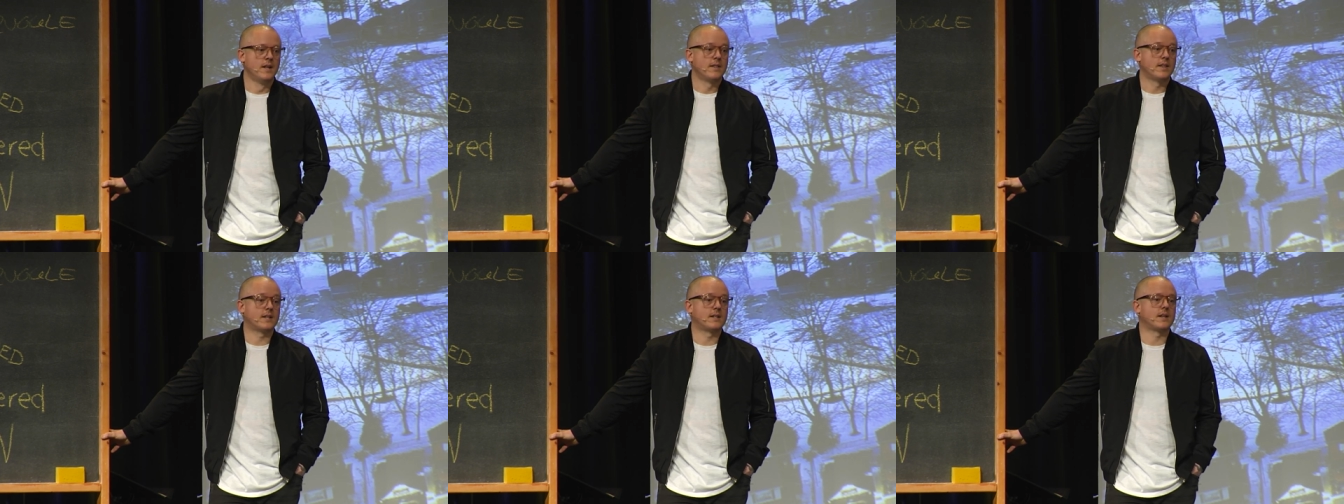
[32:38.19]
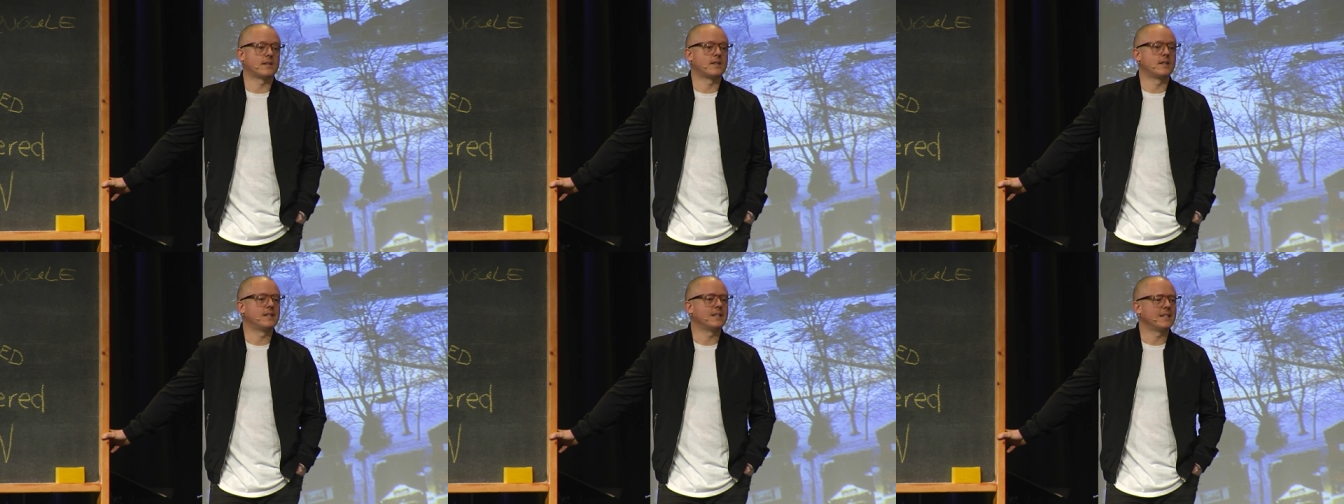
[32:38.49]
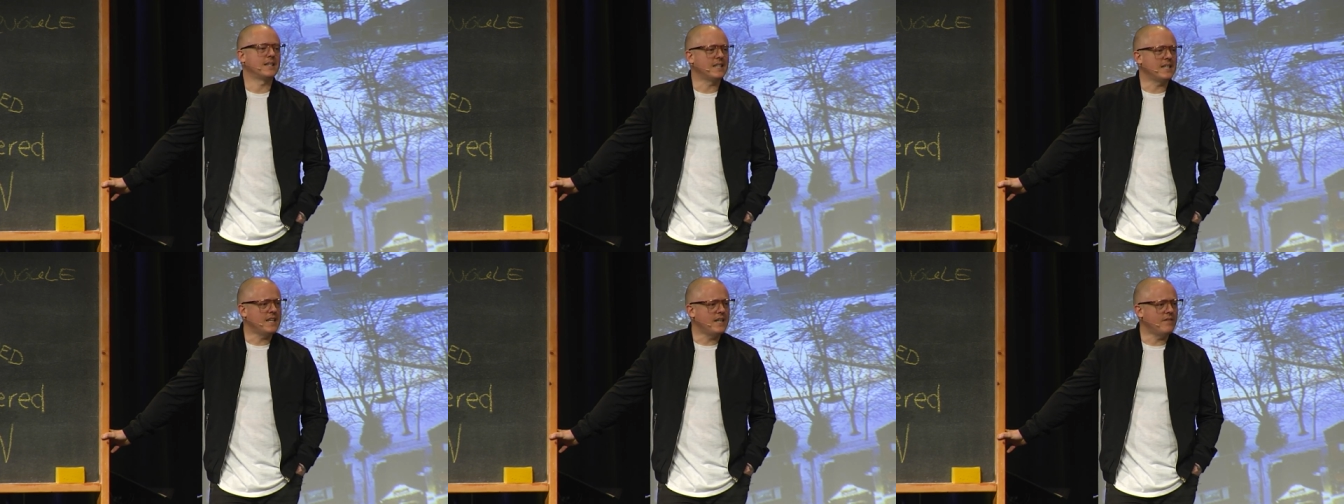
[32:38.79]
that doesn't
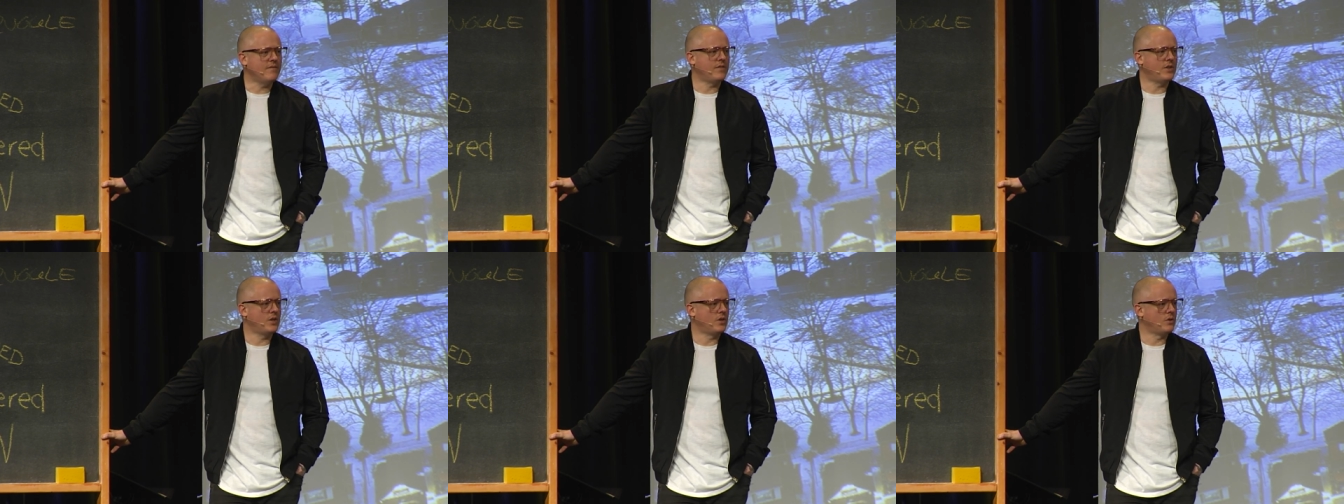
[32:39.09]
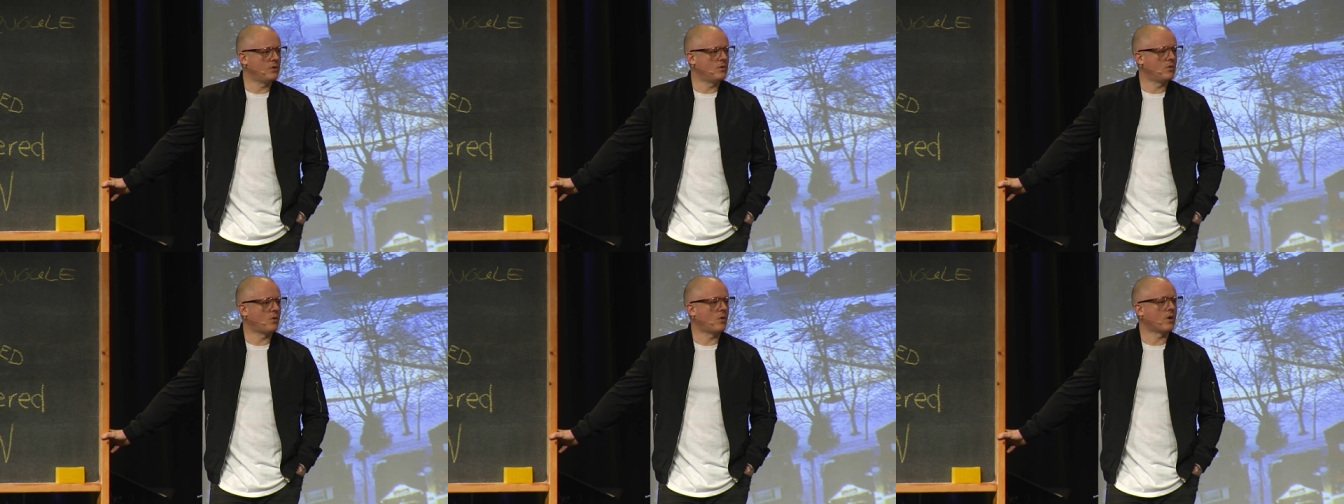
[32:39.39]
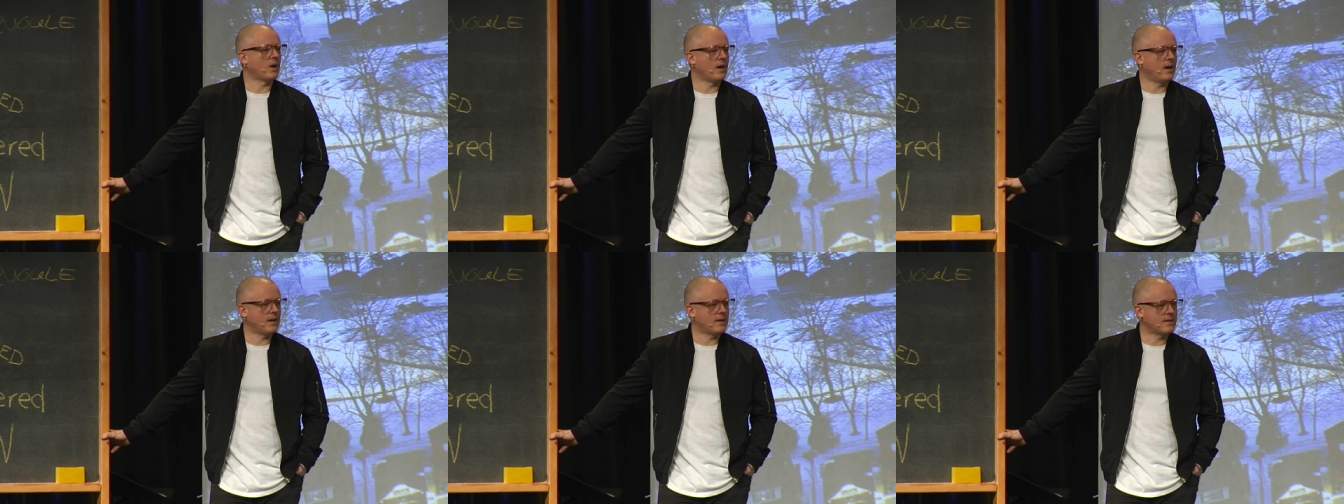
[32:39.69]
leave you
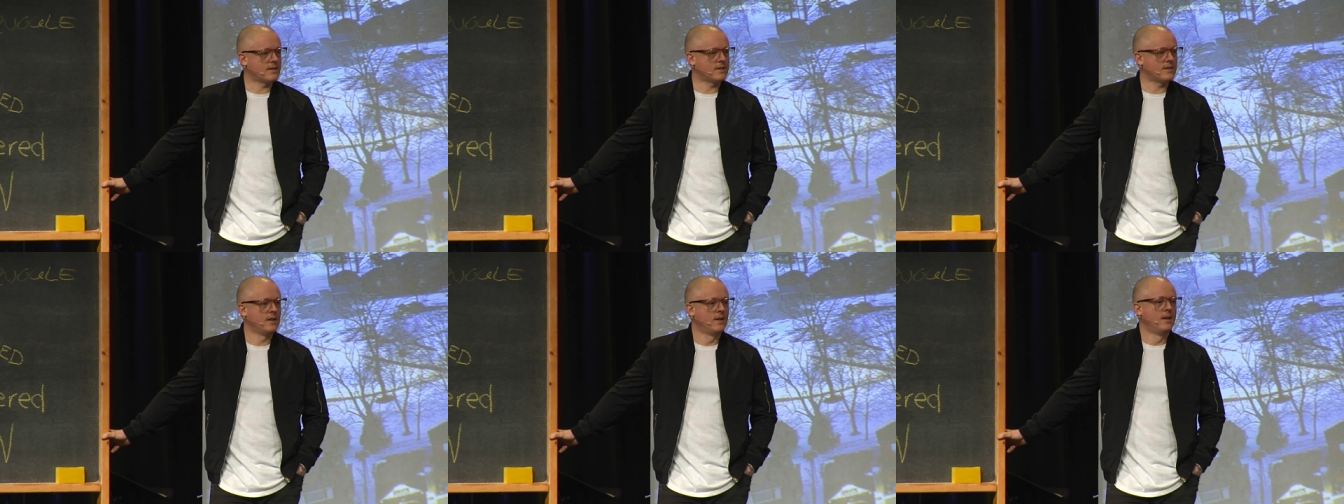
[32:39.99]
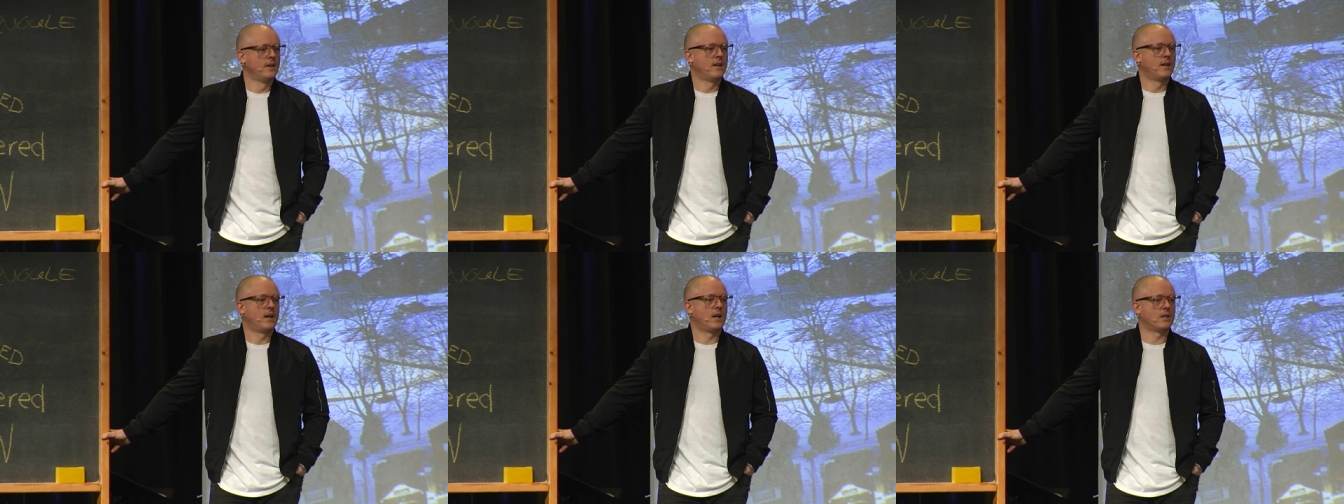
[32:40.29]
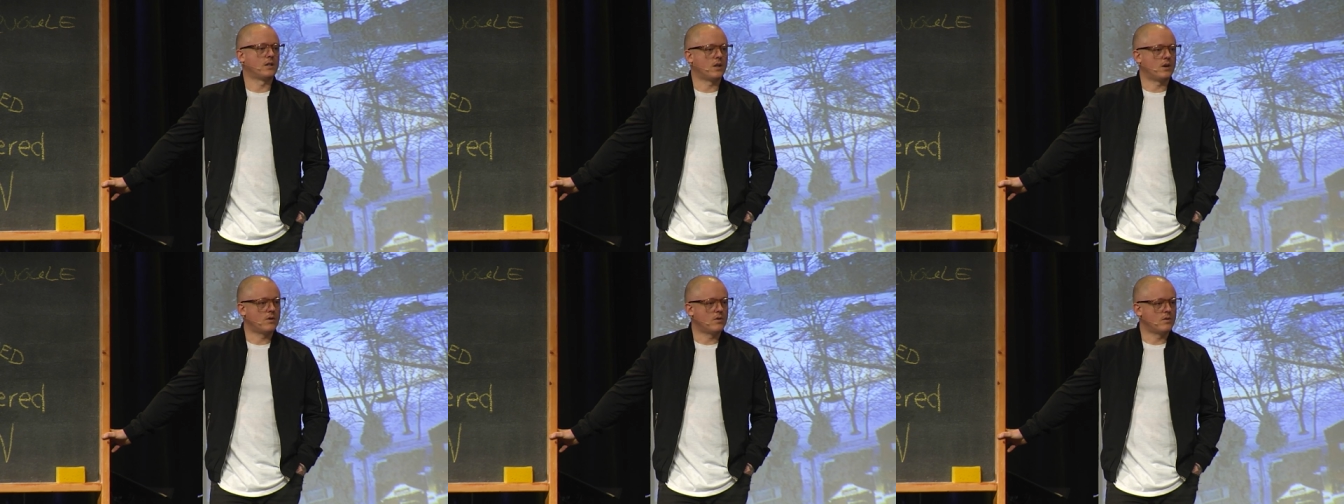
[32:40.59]
or us
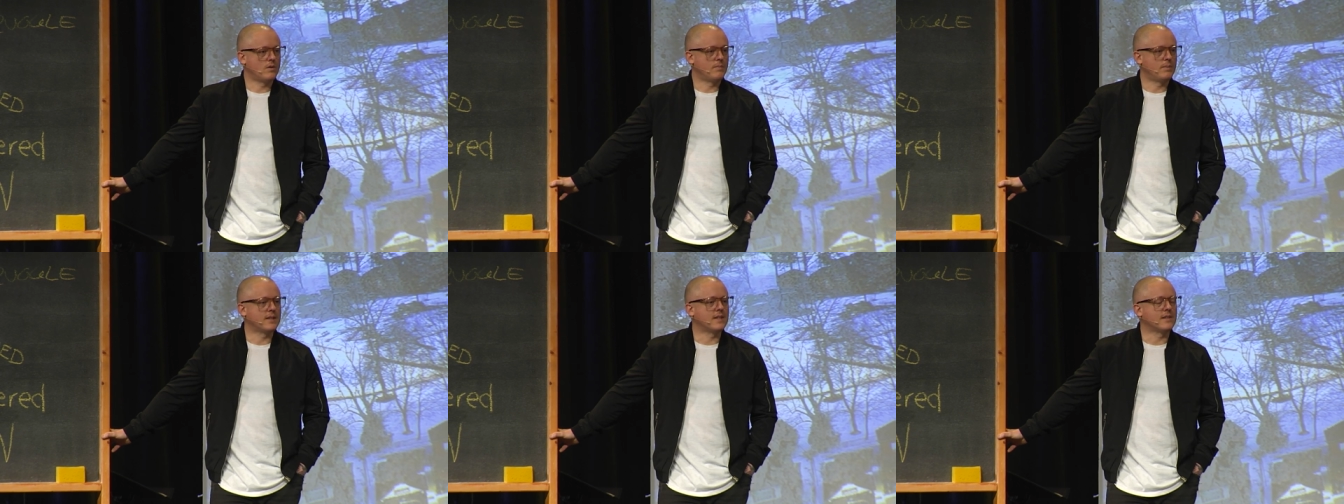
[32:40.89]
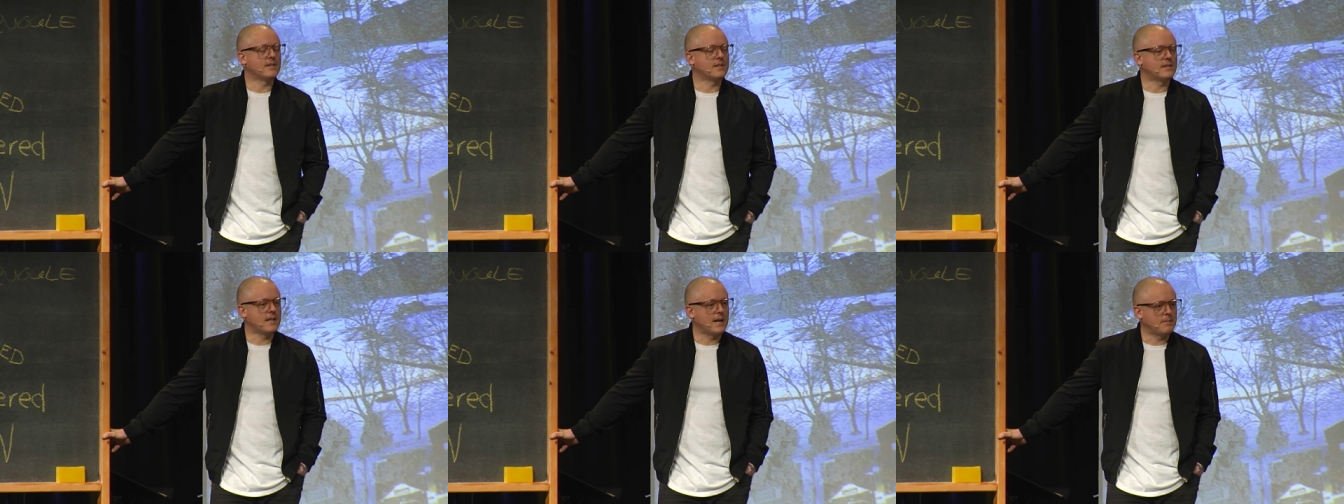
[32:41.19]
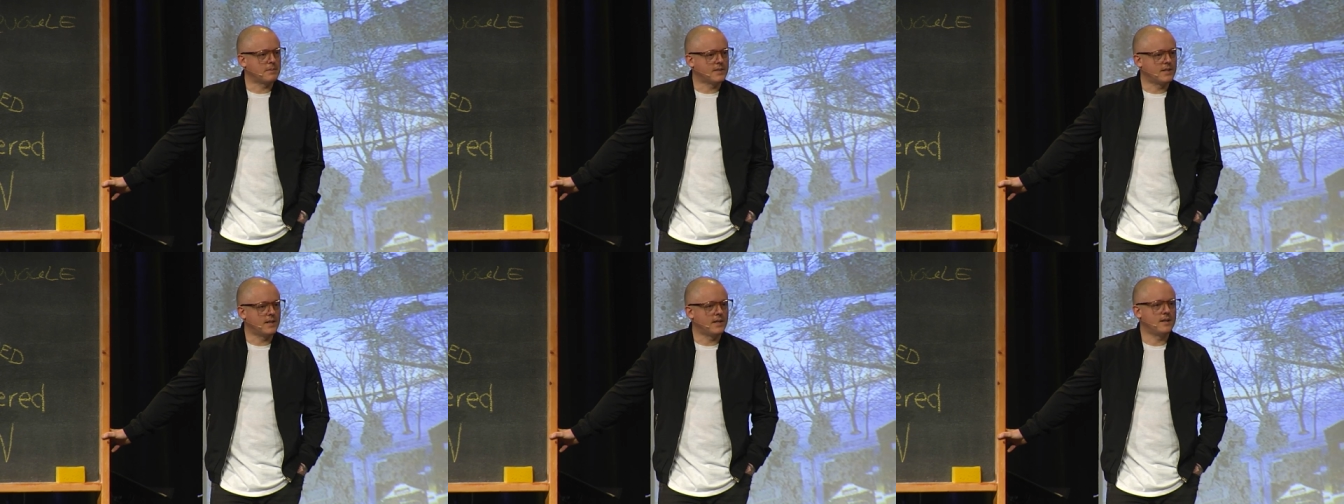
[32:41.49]
alone, but that
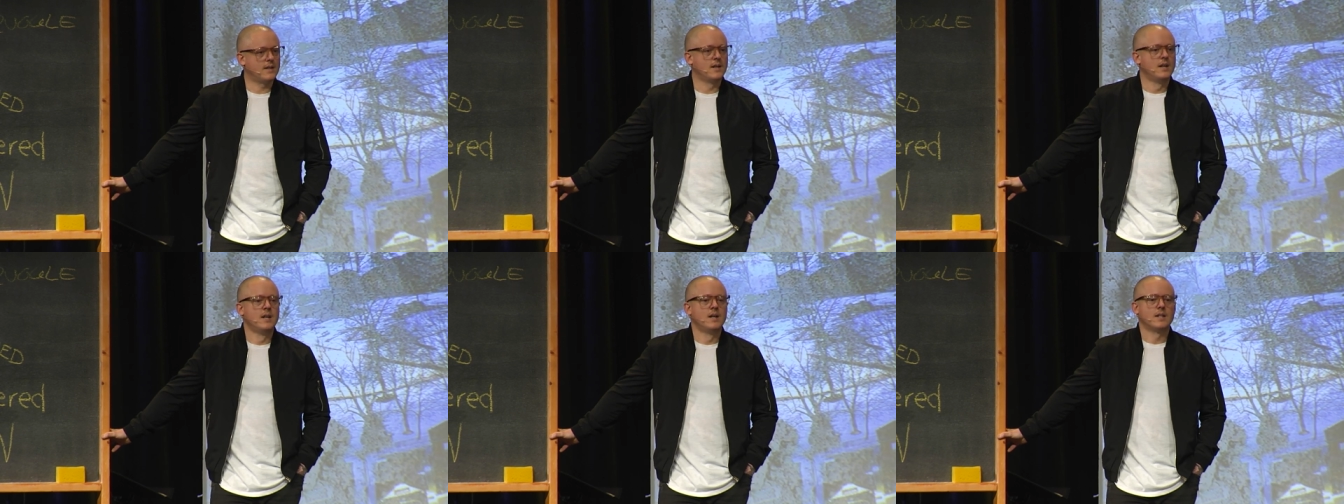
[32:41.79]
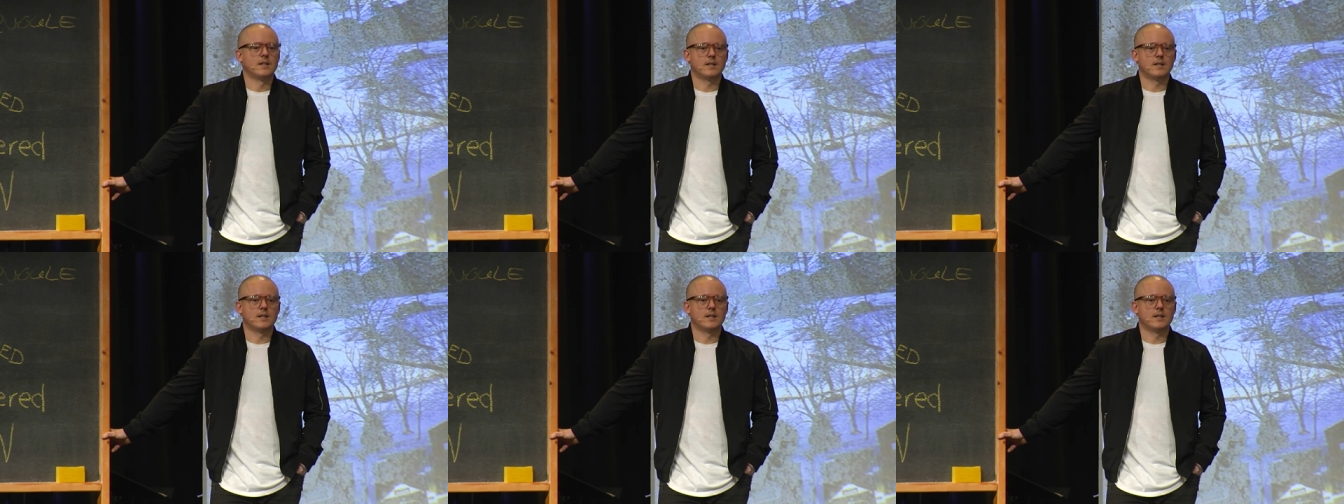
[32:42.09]
steps in,